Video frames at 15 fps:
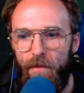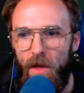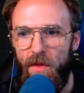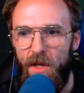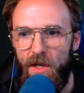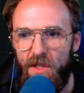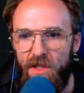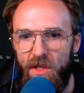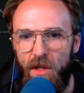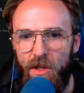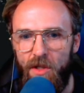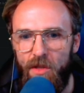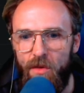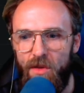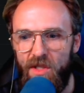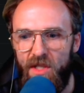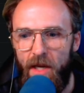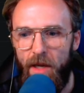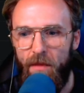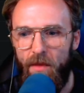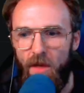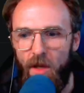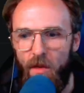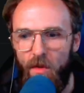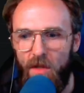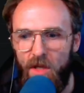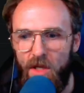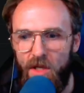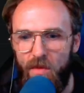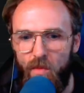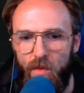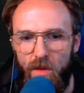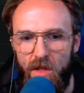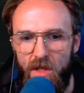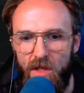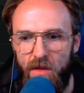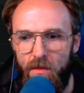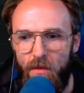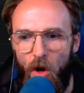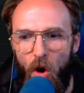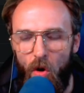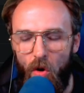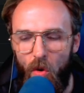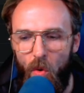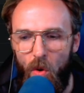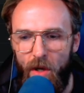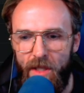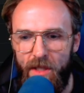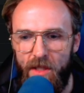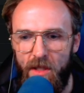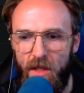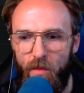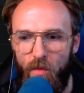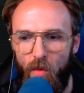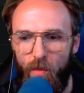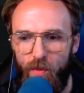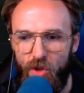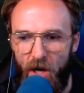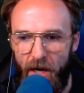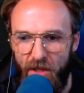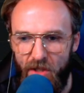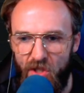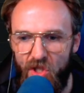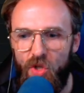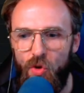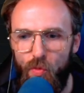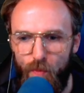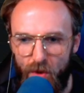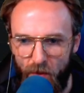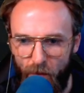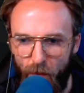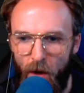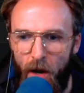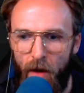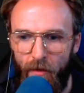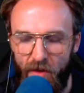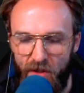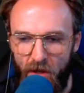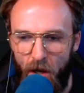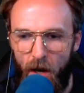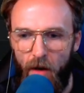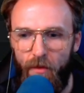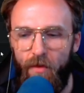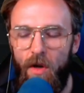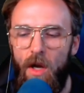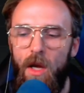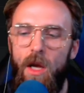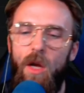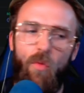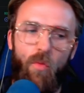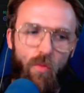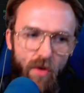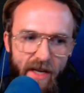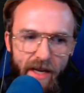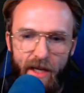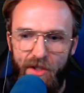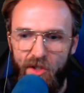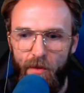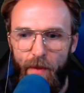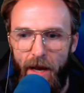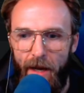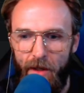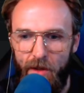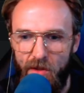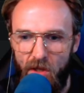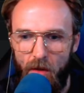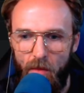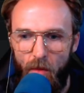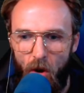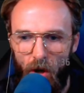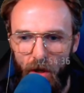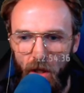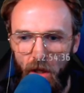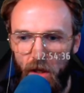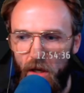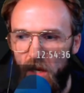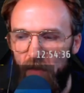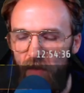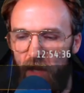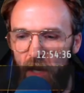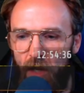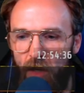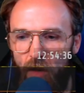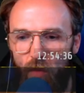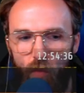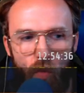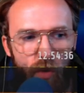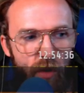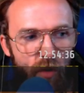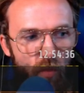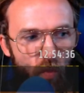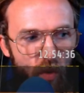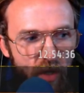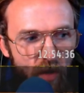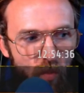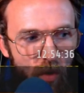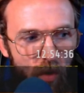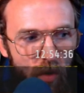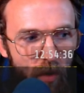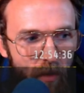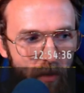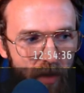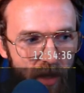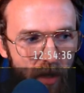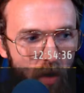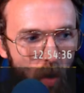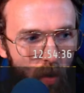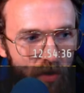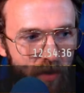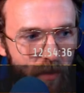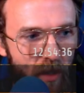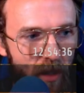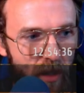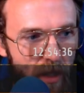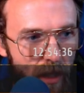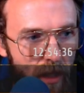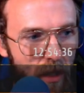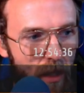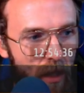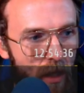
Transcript: And then it's going to do the same thing with these with these altcoins, and then we'll try and scoop some profits off, re-enter back into the market, and then we we will then ultimately